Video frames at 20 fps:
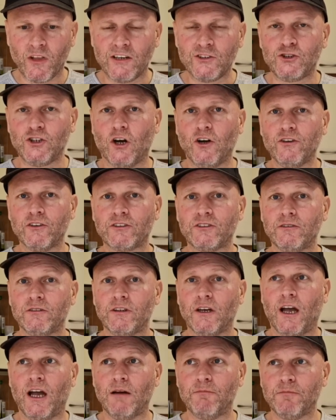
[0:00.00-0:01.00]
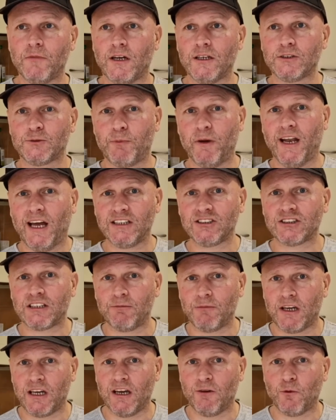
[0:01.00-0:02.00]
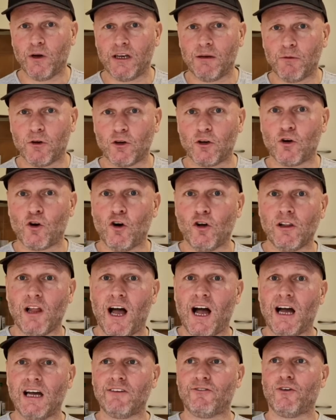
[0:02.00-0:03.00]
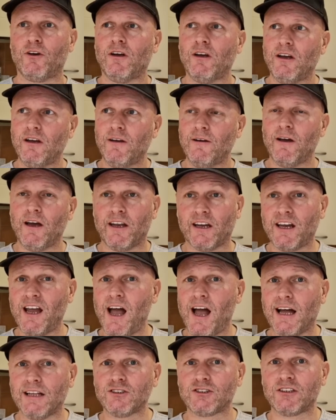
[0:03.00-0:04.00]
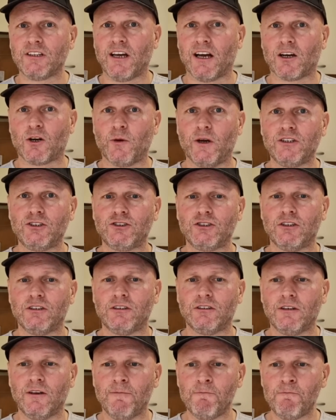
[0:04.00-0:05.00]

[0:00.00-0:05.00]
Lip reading: John has been asking me when am I going to go live, and I can't answer that question.